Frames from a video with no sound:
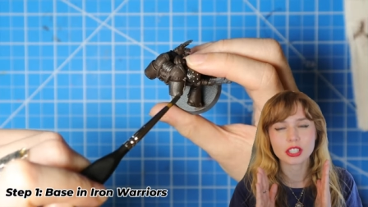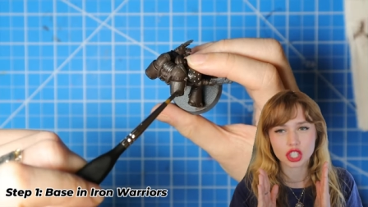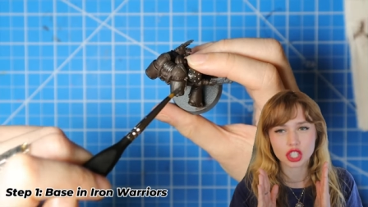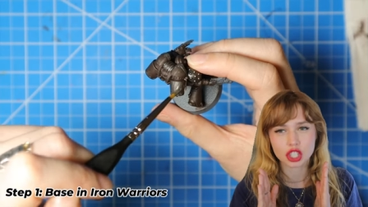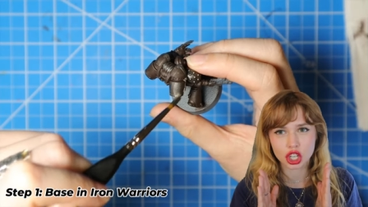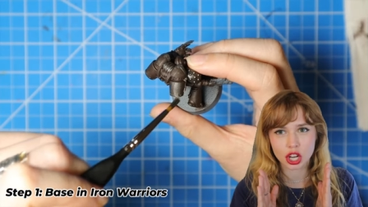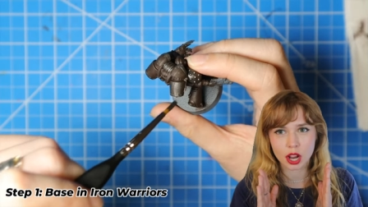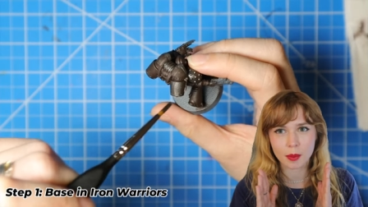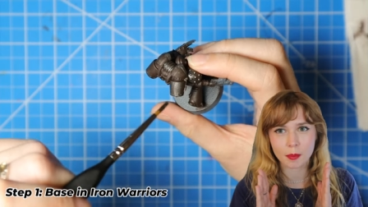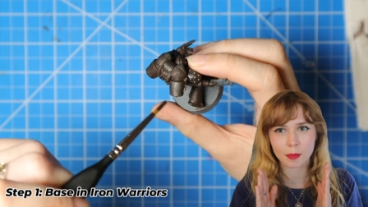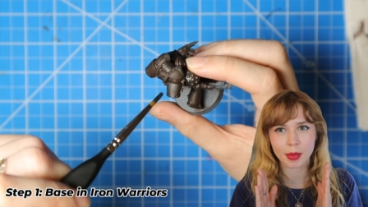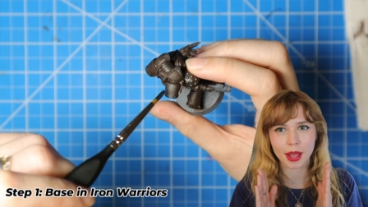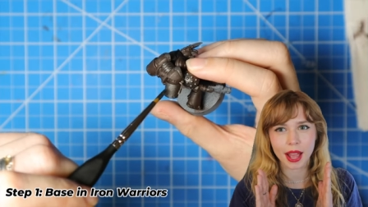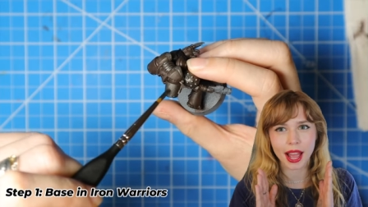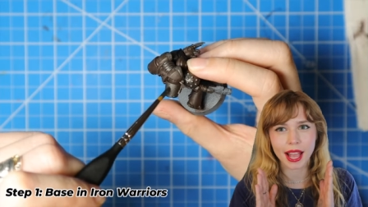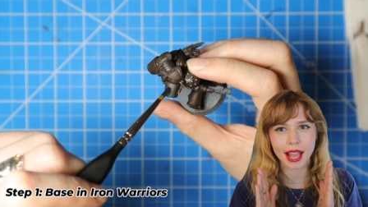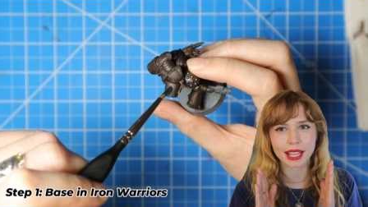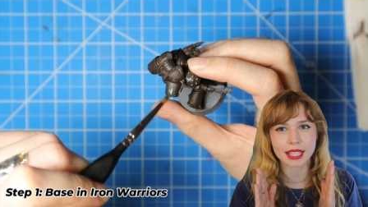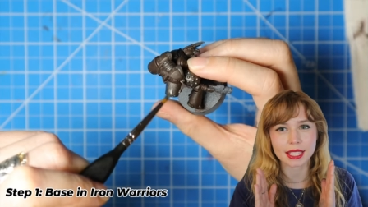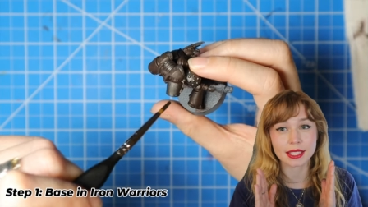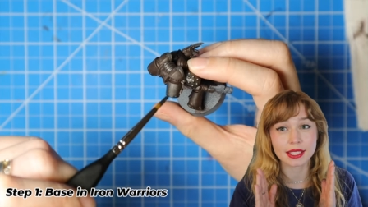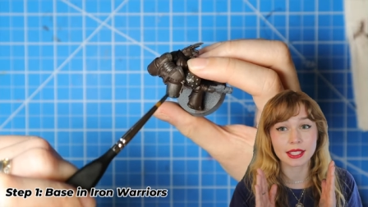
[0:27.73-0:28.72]
jump
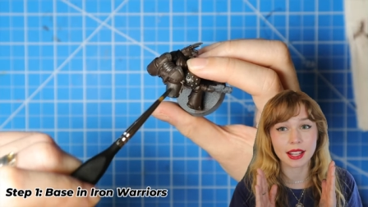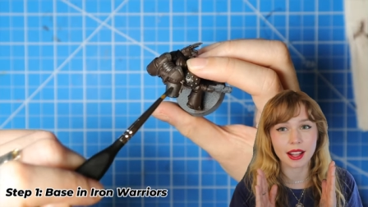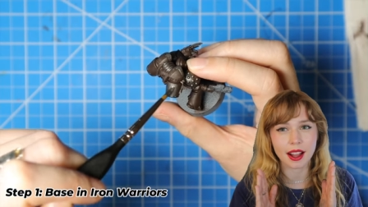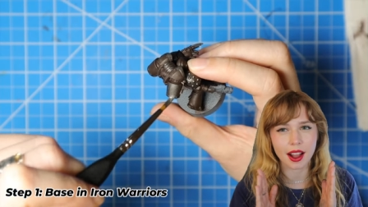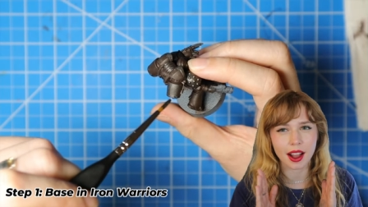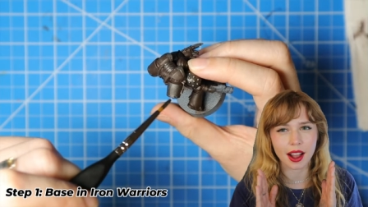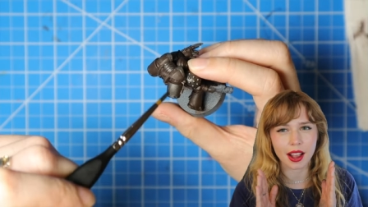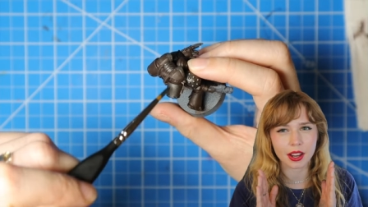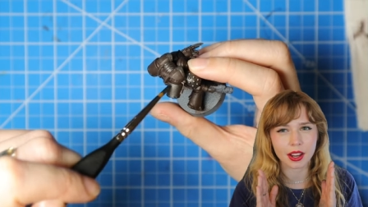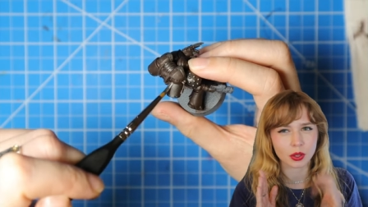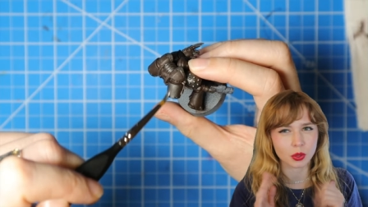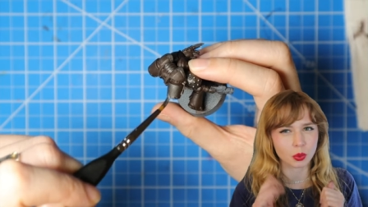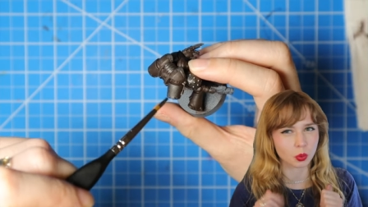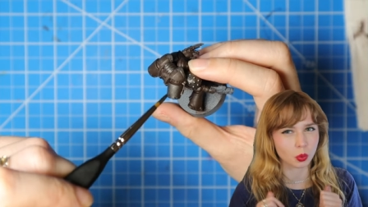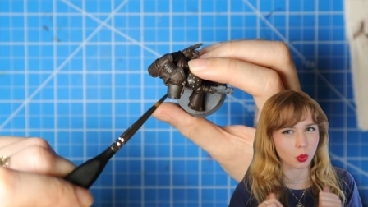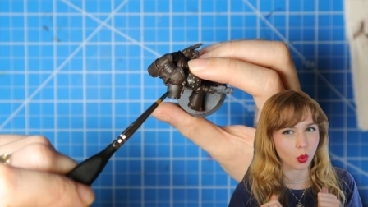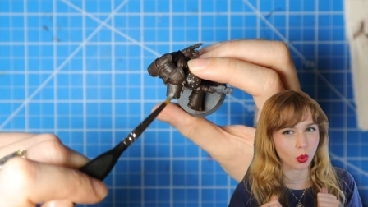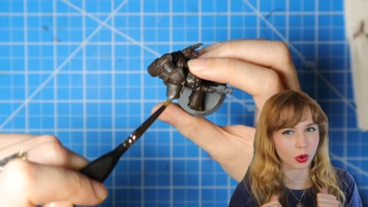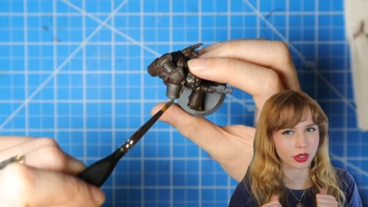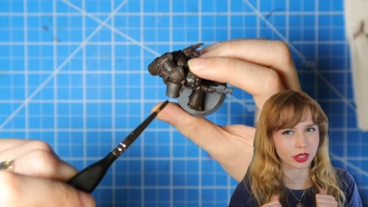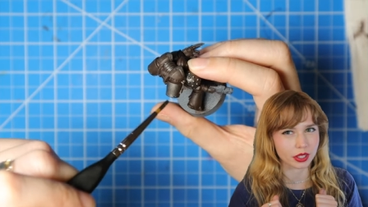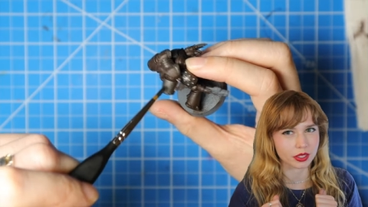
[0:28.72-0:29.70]
pack in Iron
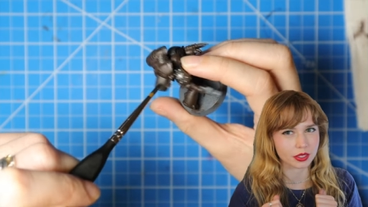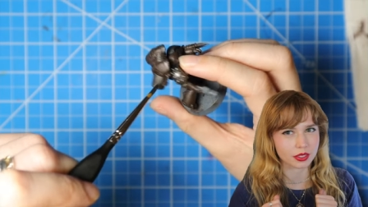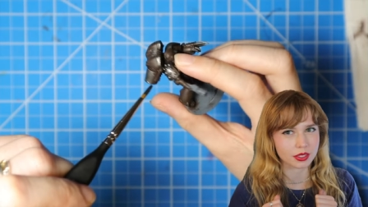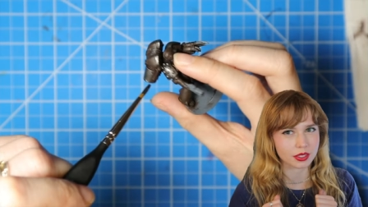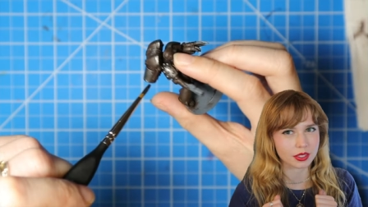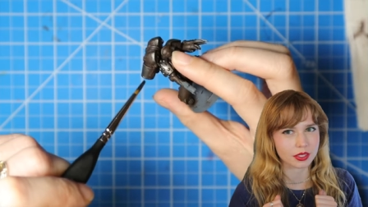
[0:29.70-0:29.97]
Warriors.